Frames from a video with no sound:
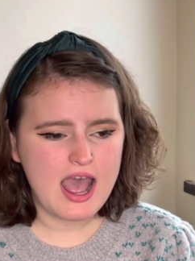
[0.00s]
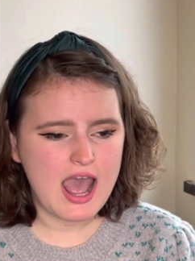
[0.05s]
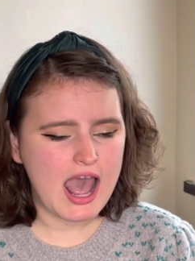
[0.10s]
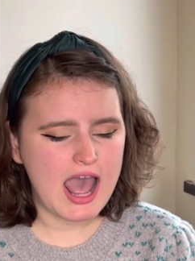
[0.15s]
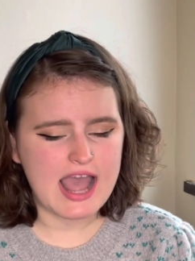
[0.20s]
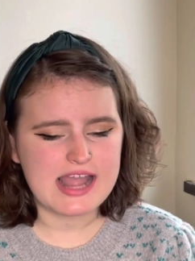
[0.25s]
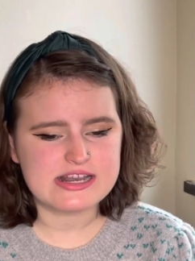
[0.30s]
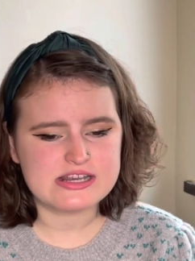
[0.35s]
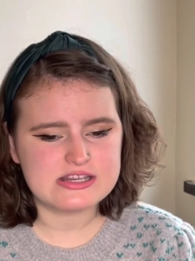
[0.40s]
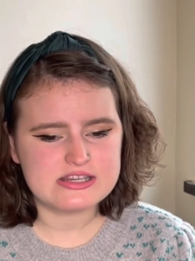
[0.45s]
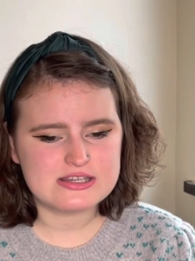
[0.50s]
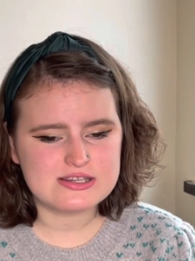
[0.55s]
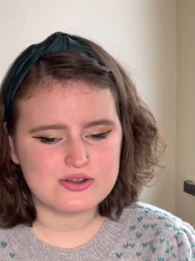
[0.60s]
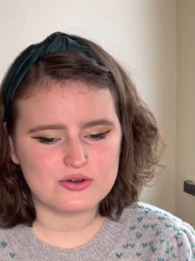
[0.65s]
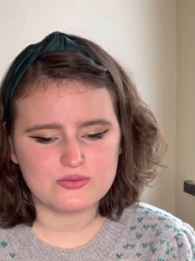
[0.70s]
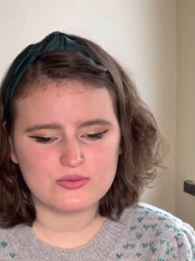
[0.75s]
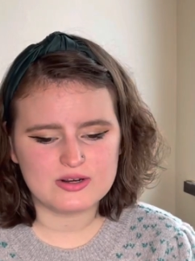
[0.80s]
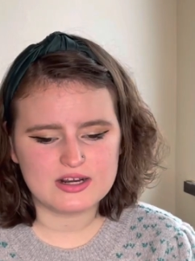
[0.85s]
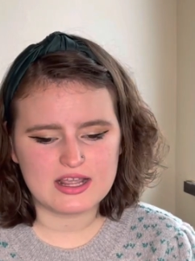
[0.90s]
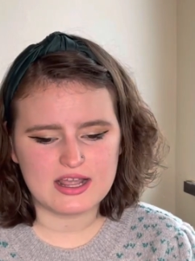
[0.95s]
I
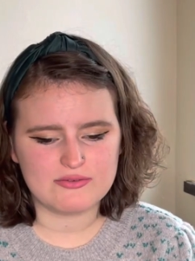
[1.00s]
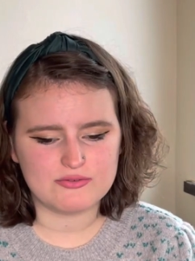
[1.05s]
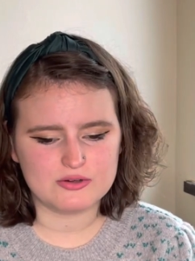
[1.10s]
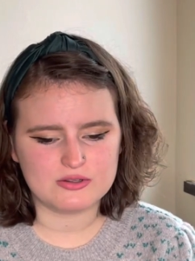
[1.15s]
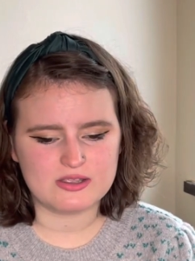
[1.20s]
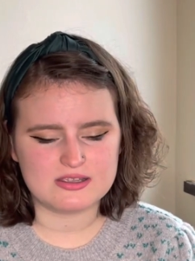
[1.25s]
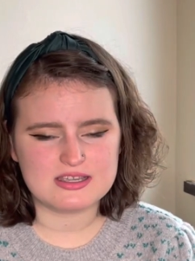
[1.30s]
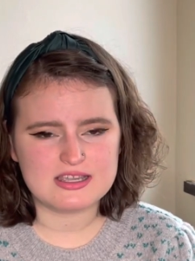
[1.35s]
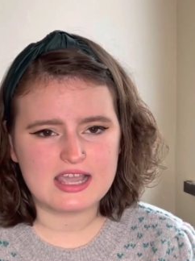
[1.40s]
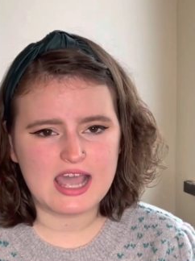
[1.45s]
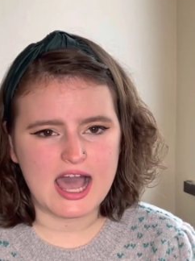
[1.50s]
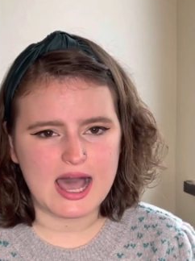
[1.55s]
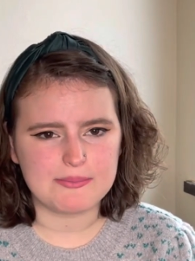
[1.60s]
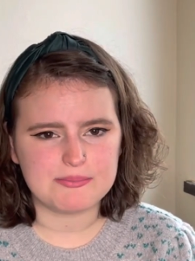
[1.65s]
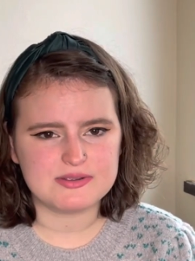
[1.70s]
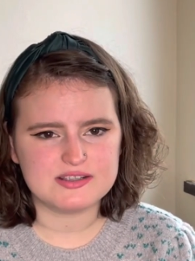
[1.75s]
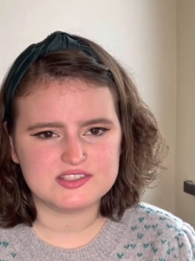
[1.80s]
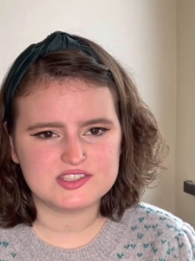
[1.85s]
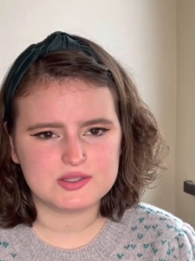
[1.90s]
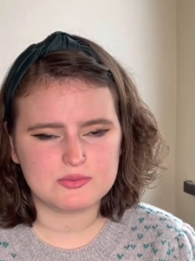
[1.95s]
don't want to ever like
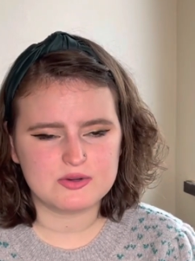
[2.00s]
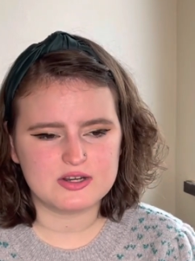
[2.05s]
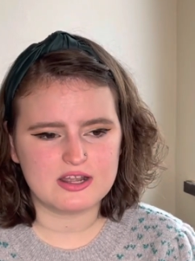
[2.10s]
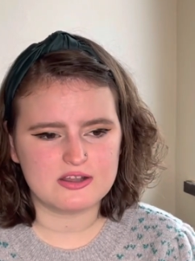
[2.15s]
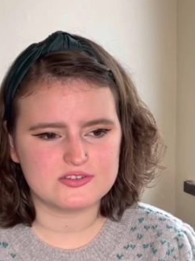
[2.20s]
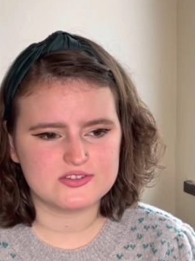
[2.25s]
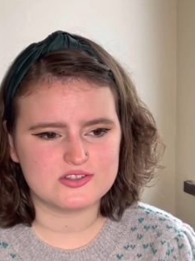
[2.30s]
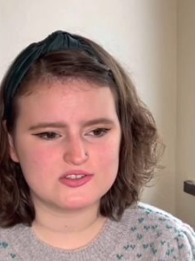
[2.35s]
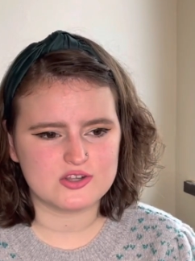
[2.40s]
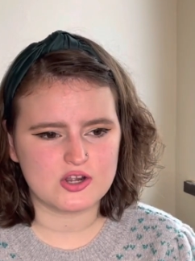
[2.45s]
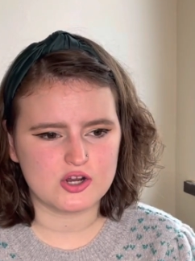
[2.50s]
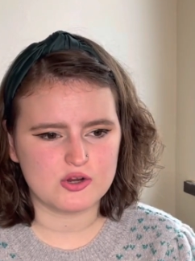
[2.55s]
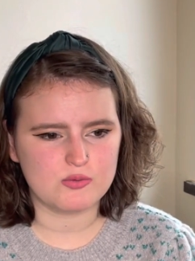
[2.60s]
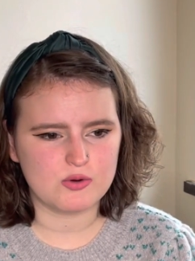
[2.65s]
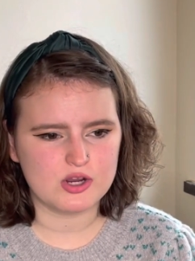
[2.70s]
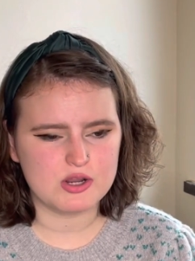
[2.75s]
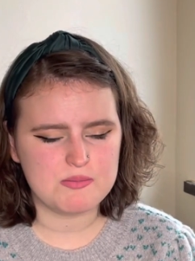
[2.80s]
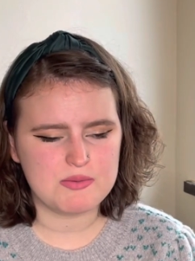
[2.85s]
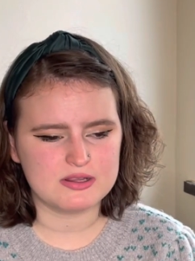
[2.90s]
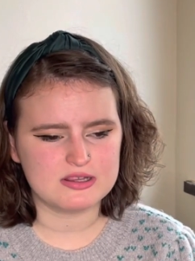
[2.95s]
copy someone else's
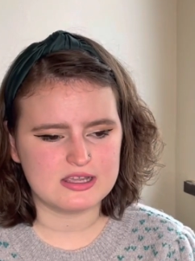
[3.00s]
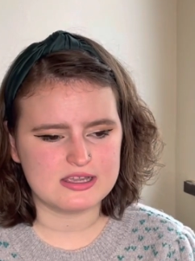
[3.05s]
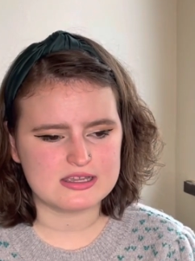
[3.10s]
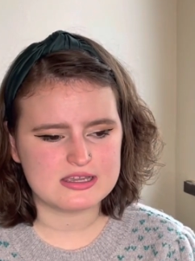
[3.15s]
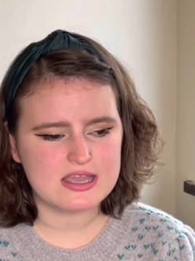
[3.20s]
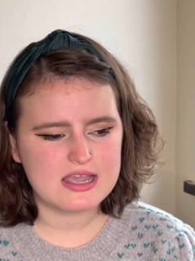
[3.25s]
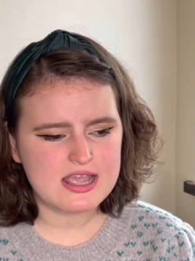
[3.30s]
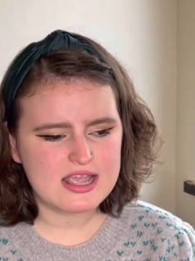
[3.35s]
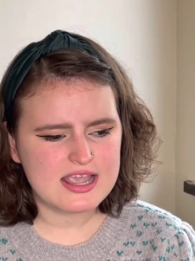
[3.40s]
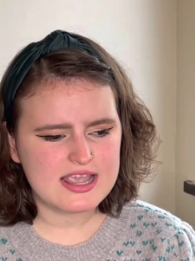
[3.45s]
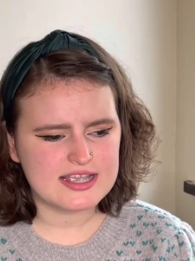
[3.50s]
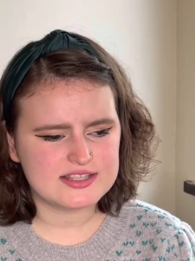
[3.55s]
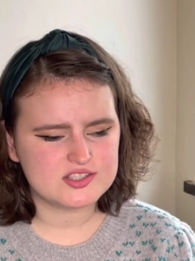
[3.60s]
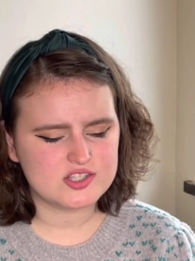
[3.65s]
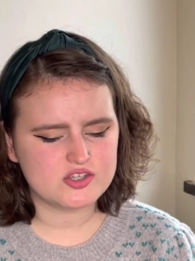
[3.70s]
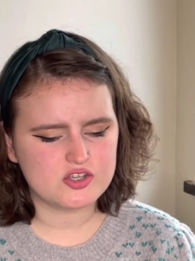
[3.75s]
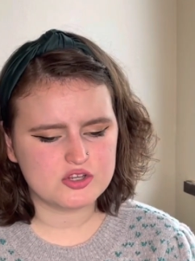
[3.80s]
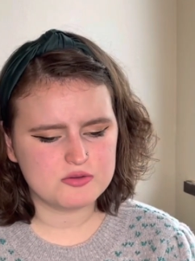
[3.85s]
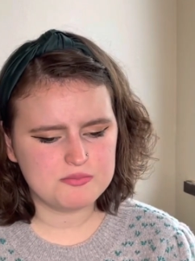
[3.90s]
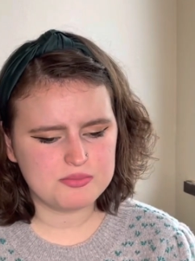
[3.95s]
artwork, but like it's a
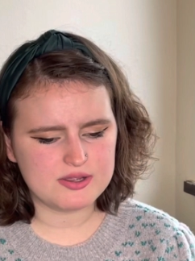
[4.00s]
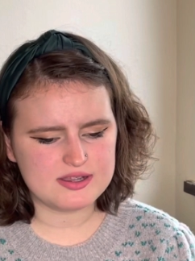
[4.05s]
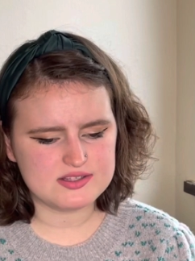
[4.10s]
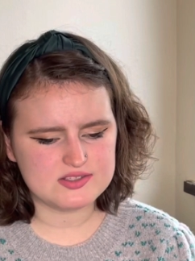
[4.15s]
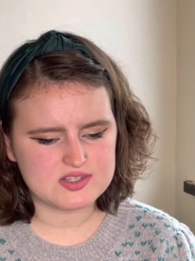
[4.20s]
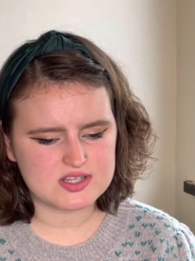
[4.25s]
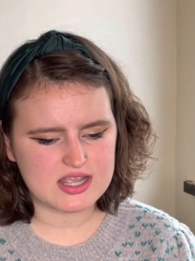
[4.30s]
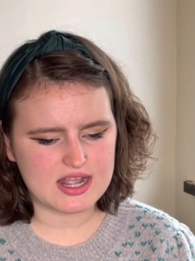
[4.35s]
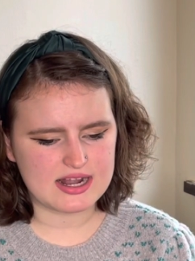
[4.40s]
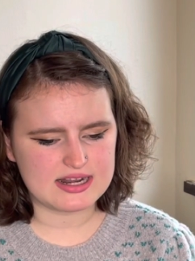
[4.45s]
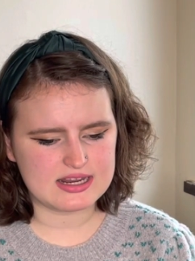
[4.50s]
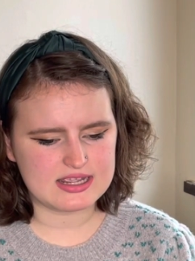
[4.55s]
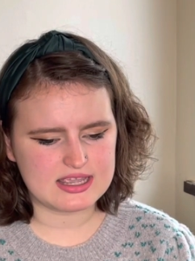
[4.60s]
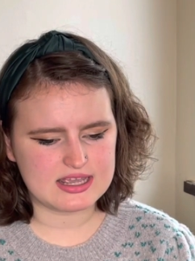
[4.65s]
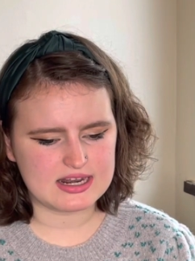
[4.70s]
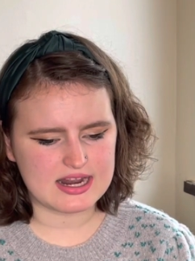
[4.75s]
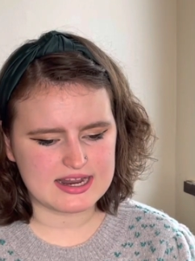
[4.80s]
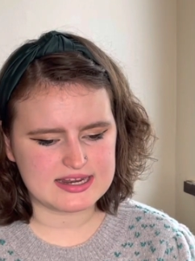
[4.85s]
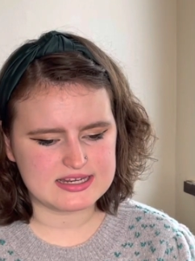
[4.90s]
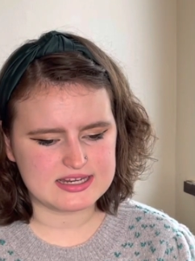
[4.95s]
good place to kind of
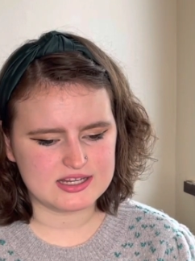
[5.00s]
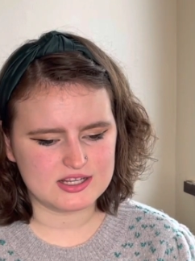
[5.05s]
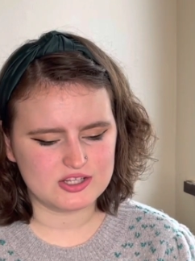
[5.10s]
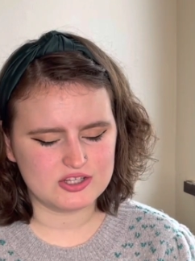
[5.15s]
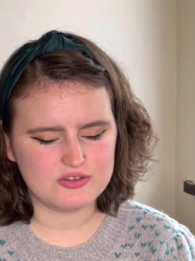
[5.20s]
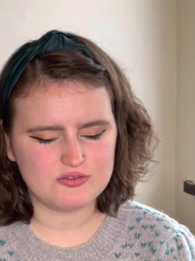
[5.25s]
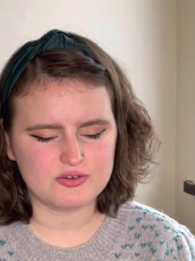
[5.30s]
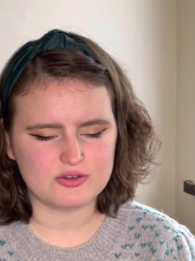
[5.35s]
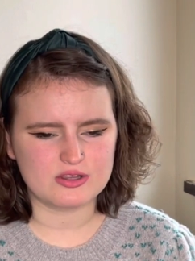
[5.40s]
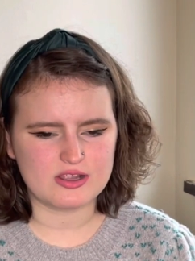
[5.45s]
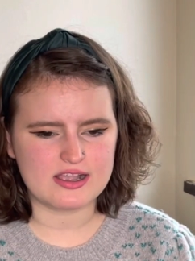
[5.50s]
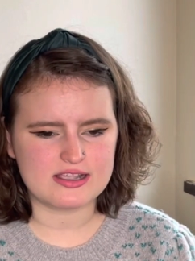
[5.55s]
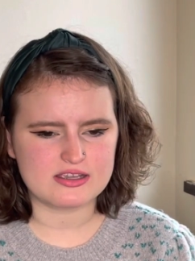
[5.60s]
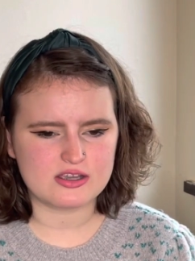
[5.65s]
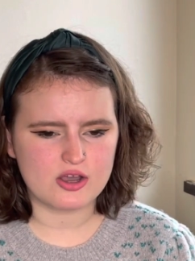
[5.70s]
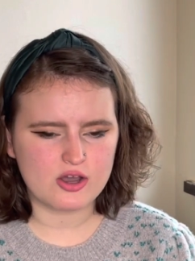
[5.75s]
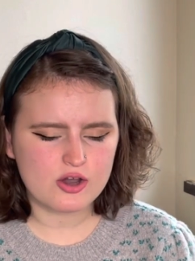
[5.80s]
get ideas for like,